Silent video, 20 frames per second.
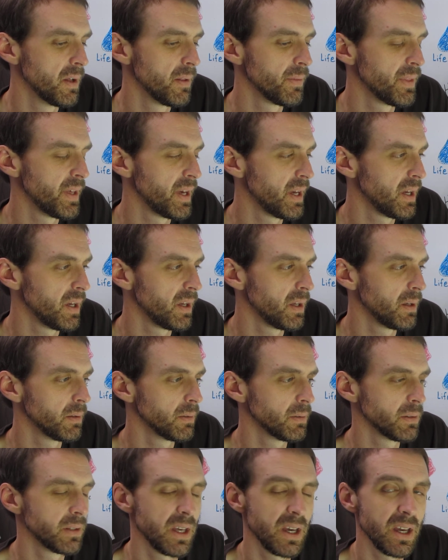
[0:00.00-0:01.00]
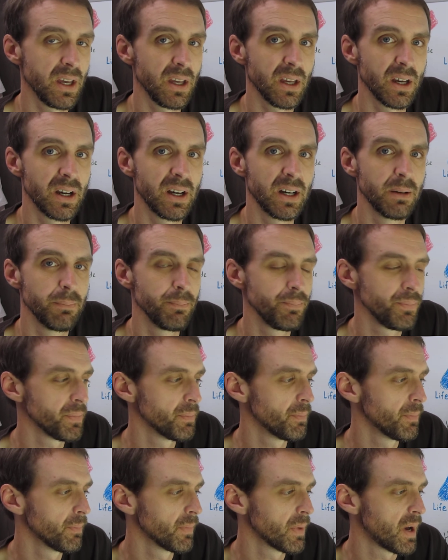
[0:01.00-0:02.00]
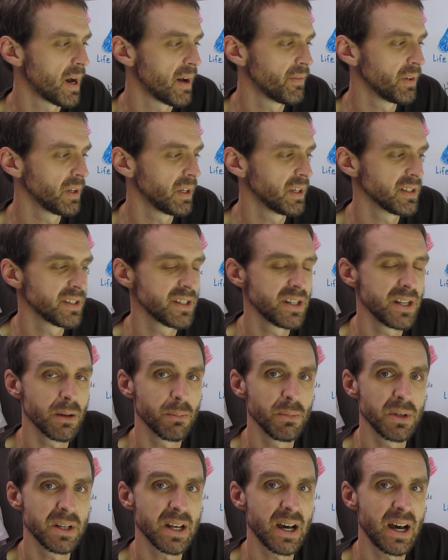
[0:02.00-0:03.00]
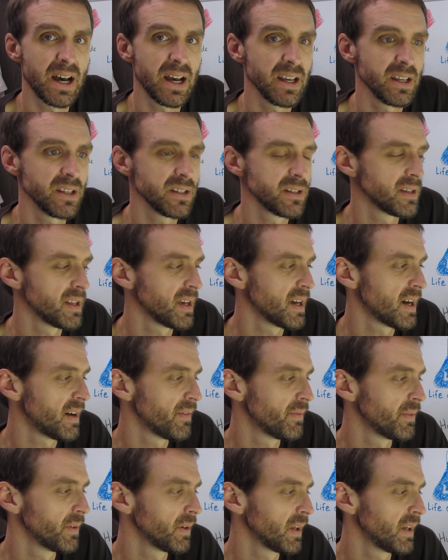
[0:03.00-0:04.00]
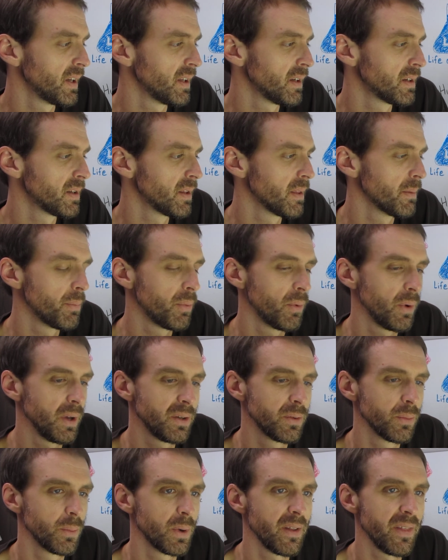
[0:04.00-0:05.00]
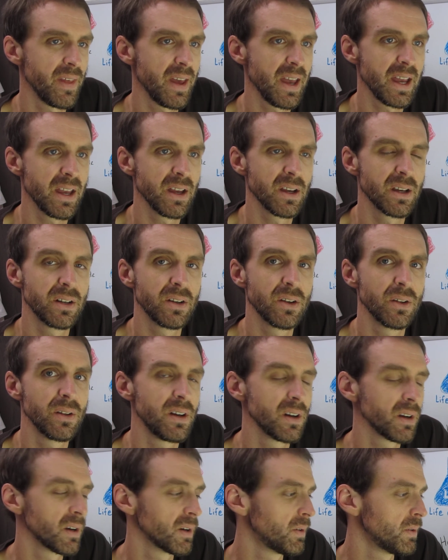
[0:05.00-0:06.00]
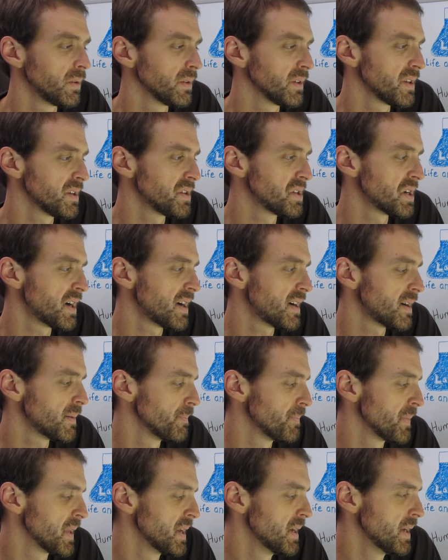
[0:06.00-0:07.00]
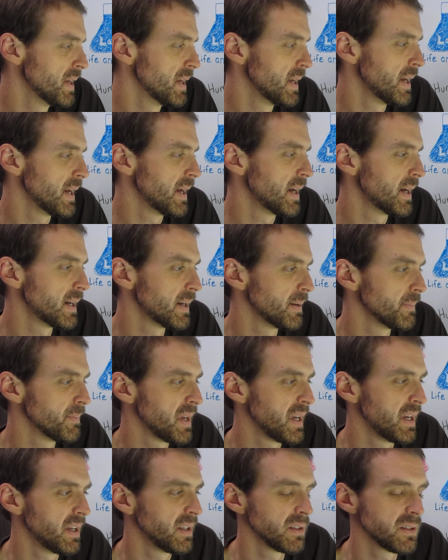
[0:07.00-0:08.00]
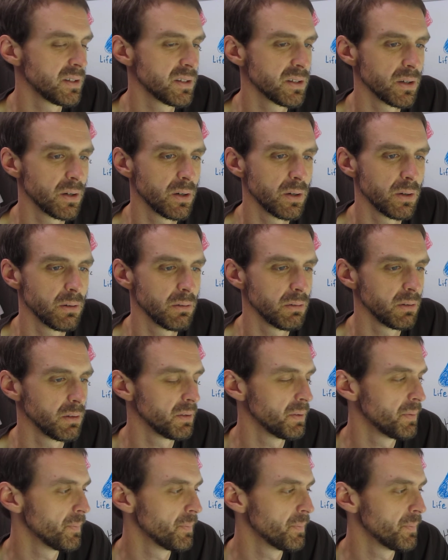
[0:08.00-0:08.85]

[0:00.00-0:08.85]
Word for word: they they um, often get stigmatized. They often get to the point where they can no longer hold a job, um, and so